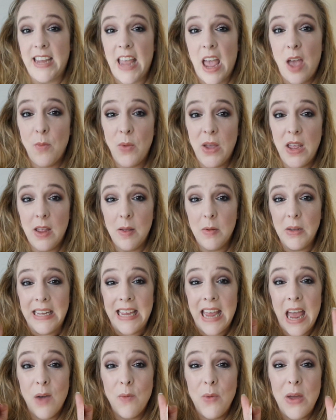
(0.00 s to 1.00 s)
Can
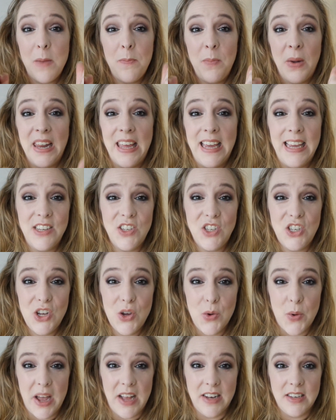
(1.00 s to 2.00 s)
we please
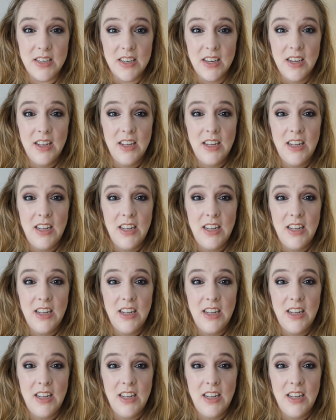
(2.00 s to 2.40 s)
do it?